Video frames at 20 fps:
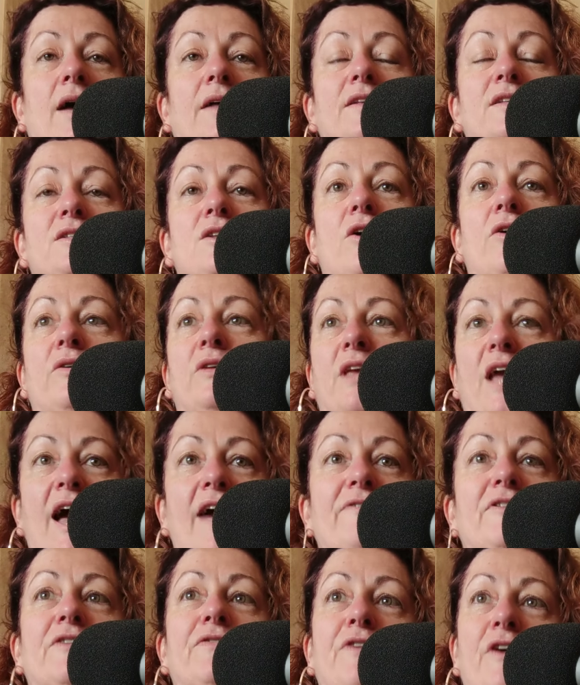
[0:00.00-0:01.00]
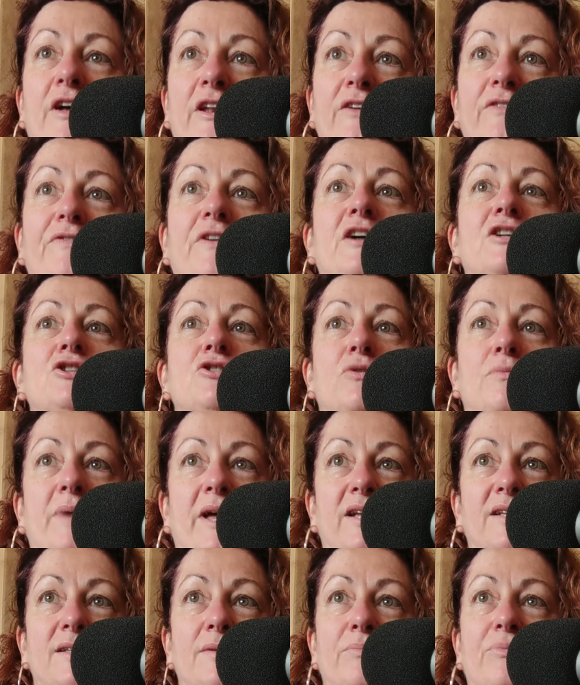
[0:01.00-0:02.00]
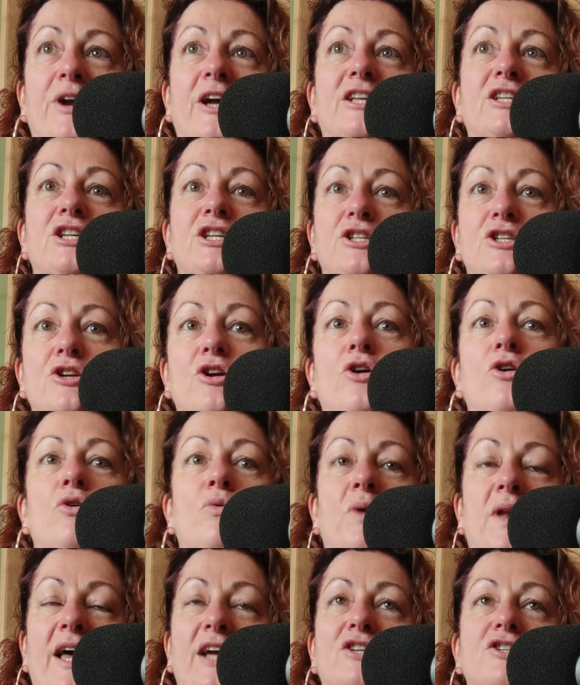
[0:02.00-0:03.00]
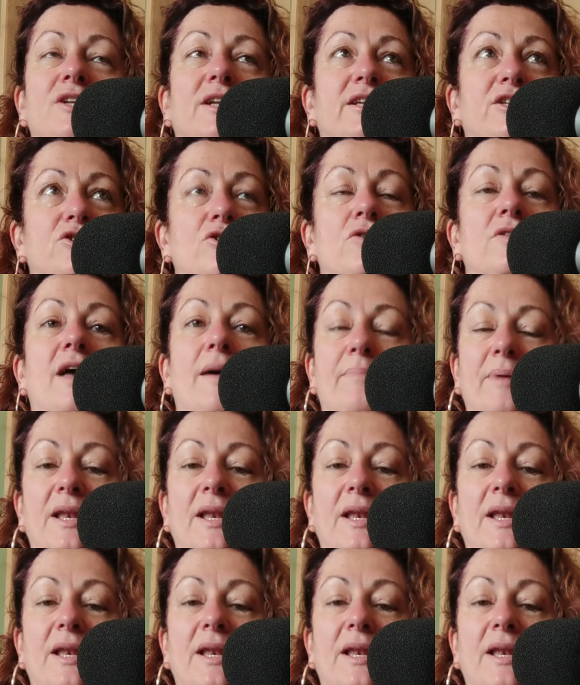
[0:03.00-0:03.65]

so you have to find a functional medicine practitioner who will actually do that.